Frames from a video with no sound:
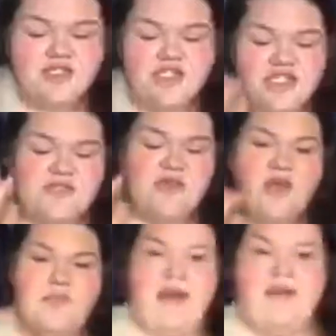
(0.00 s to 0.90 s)
She's all
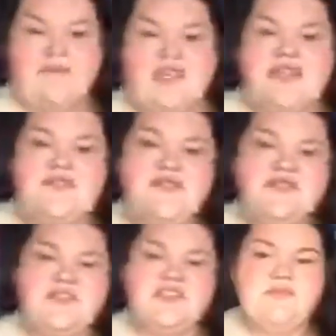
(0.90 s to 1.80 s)
about objective
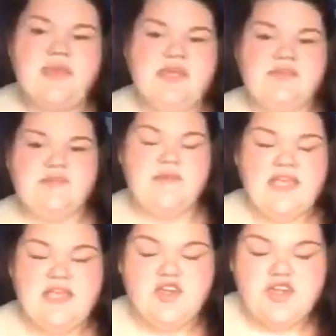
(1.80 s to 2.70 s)
decision making. So
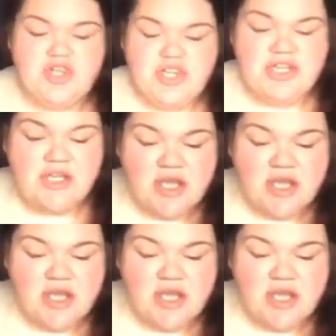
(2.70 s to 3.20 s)
making good,